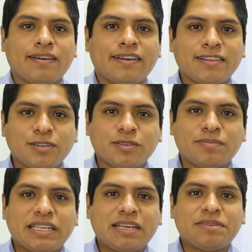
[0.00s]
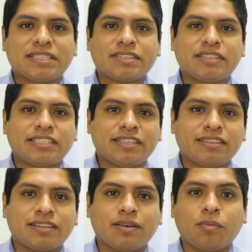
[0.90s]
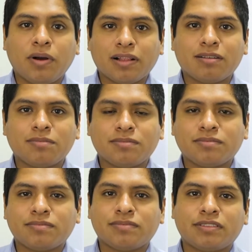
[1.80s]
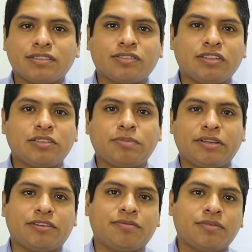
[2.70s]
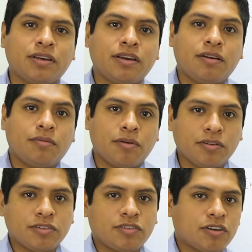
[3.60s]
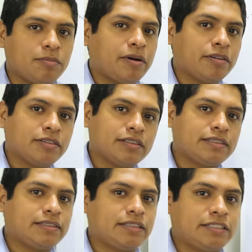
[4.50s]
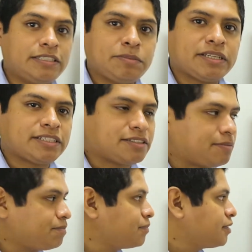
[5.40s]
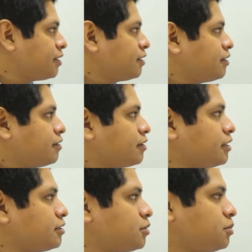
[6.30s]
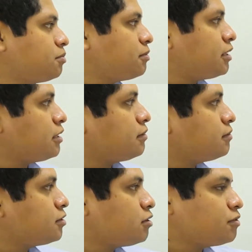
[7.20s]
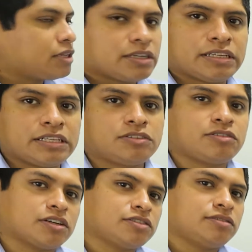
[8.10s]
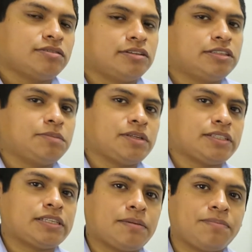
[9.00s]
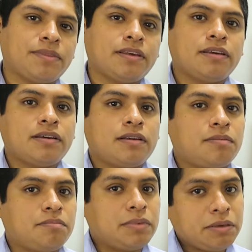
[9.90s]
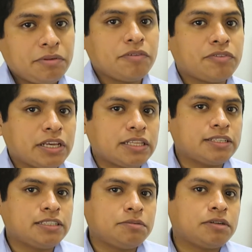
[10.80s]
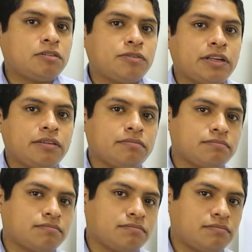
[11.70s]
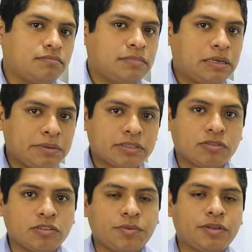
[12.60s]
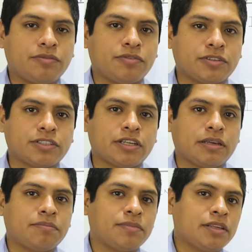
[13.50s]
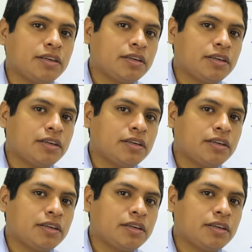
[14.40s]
Hello, my name is Christian. Welcome to this video. We're going to talk about the GMAT exam. Okay, so sort of like an introduction to the GMAT exam. Maybe you've taken a GMAT already, maybe it's going to be your first time,